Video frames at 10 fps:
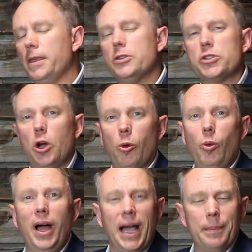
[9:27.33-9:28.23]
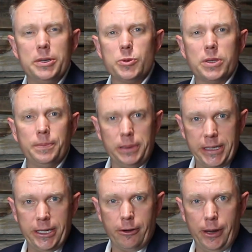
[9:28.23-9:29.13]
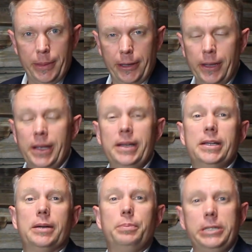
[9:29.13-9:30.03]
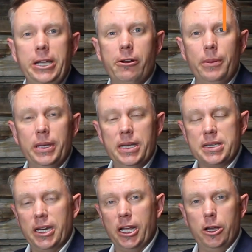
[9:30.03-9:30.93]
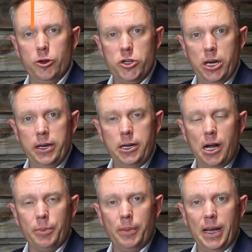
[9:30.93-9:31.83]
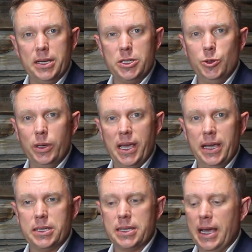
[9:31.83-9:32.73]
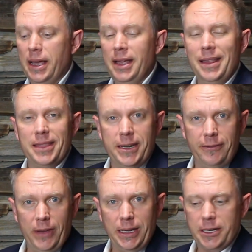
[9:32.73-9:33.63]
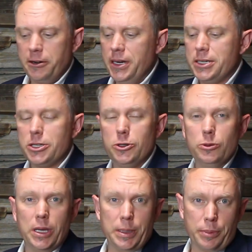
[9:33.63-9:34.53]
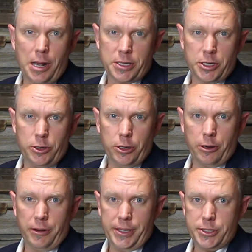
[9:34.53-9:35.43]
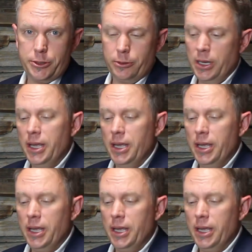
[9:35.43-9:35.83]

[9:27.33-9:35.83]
So what happens with the plea agreement? Plea agreement is a negotiated compromise to a case that the defendant agrees to and the prosecutor agrees to.